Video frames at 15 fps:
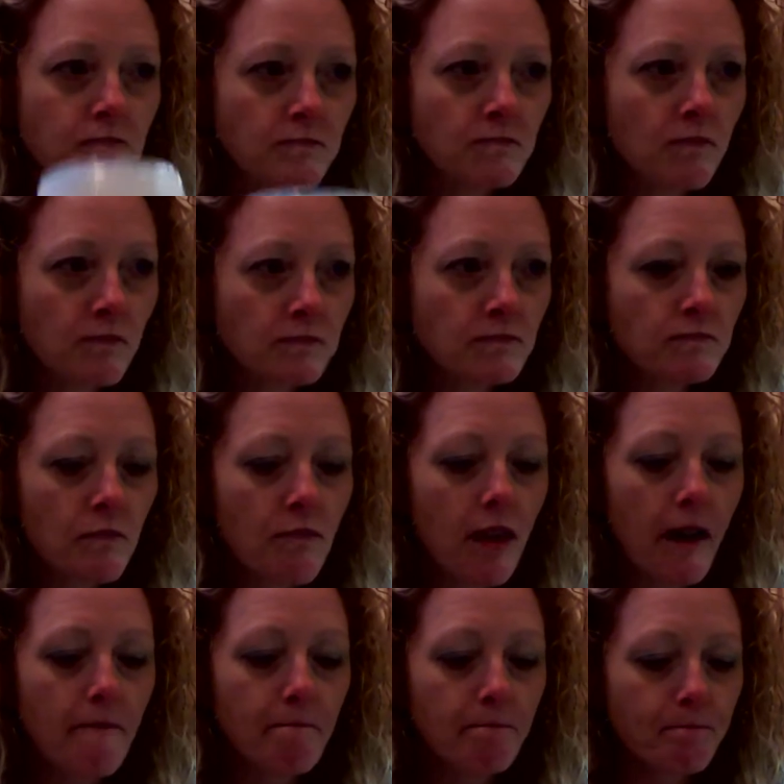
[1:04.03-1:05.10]
Mm-hmm.
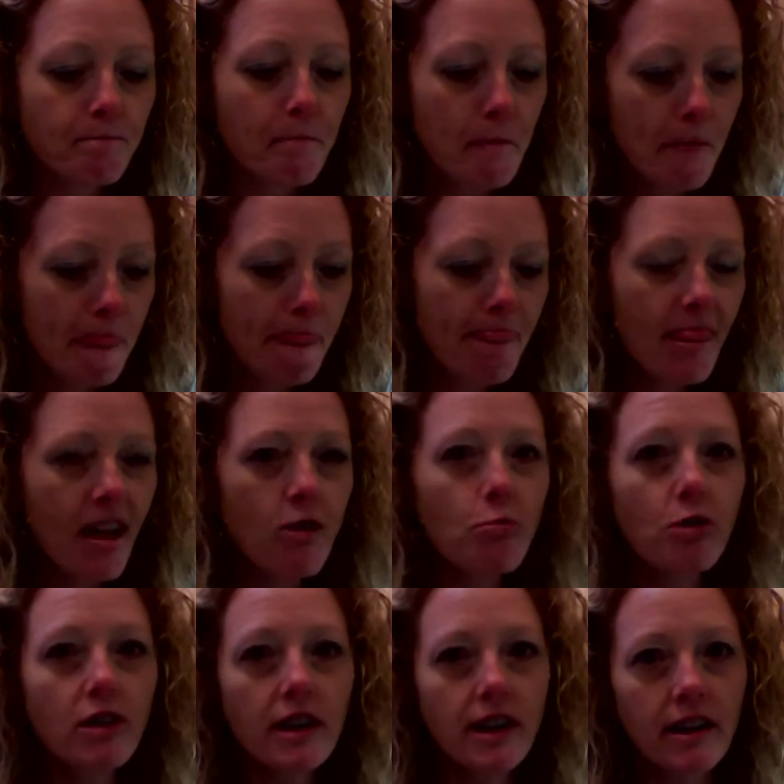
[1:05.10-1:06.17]

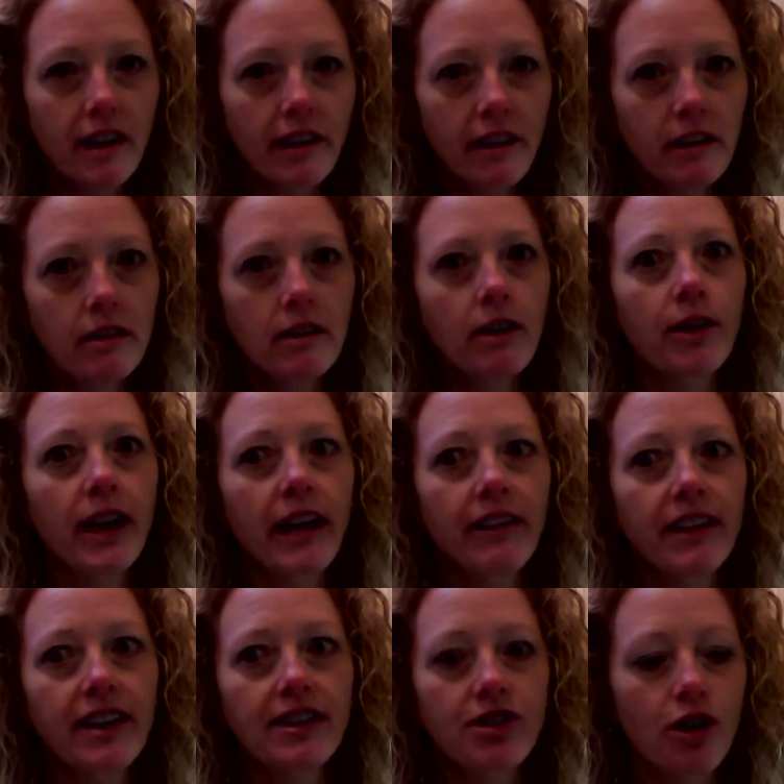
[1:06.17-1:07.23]
Really good. Okay, the
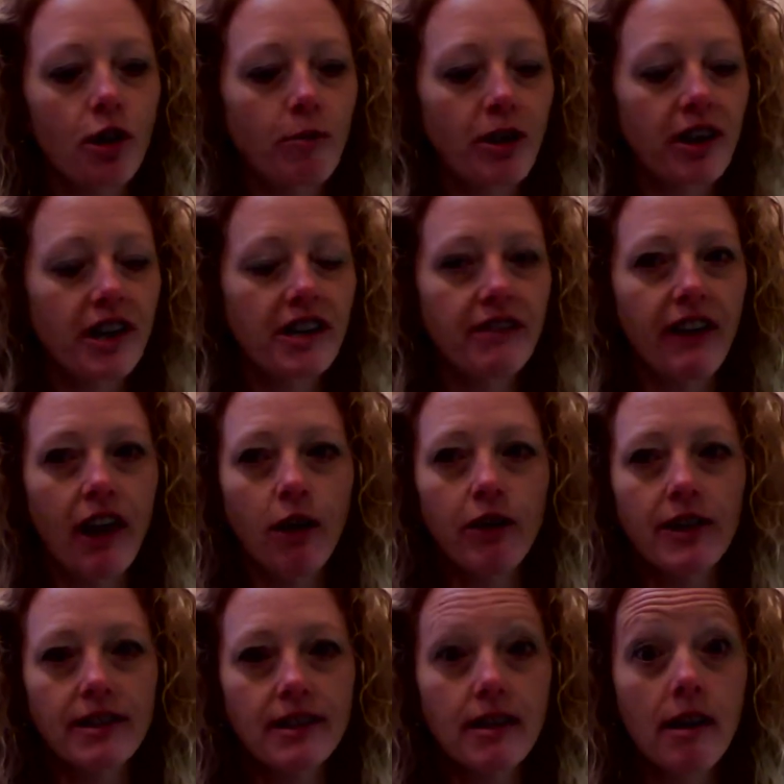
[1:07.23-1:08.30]
kids are home. They're going to devour
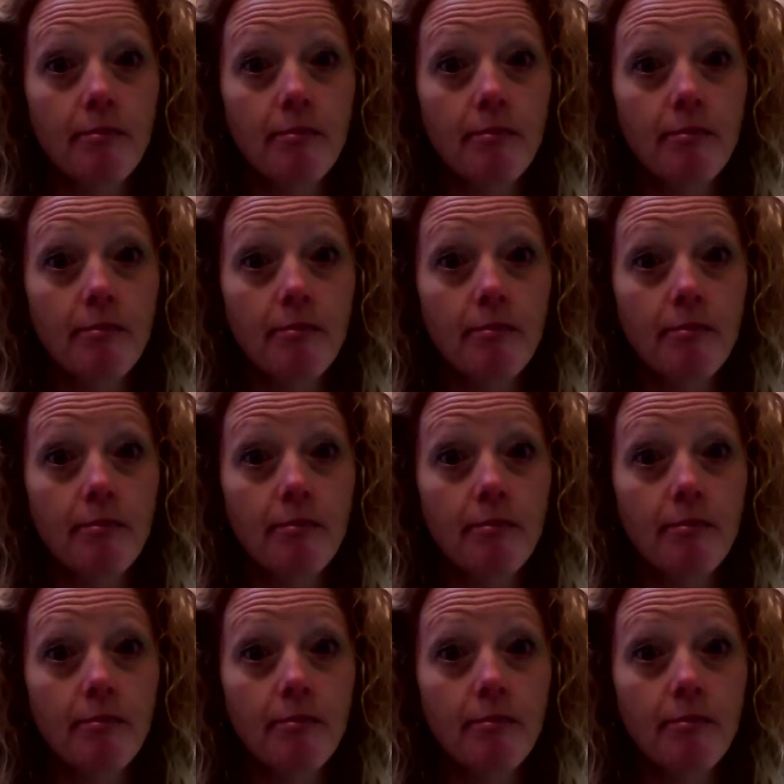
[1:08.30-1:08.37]
this.